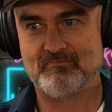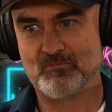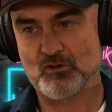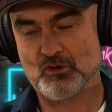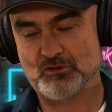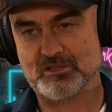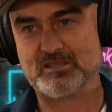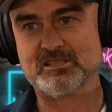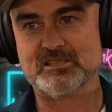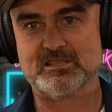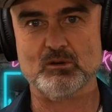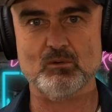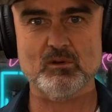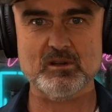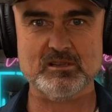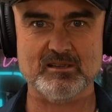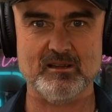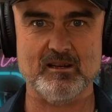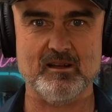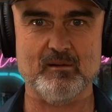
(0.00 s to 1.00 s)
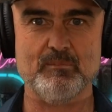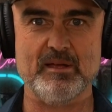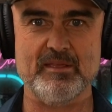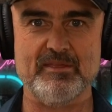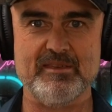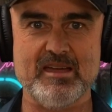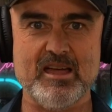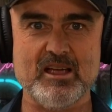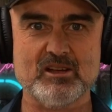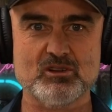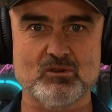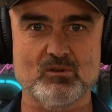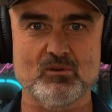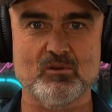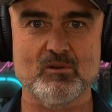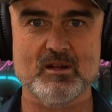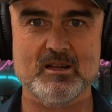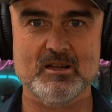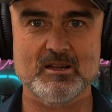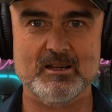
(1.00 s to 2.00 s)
not just suicide, but the actual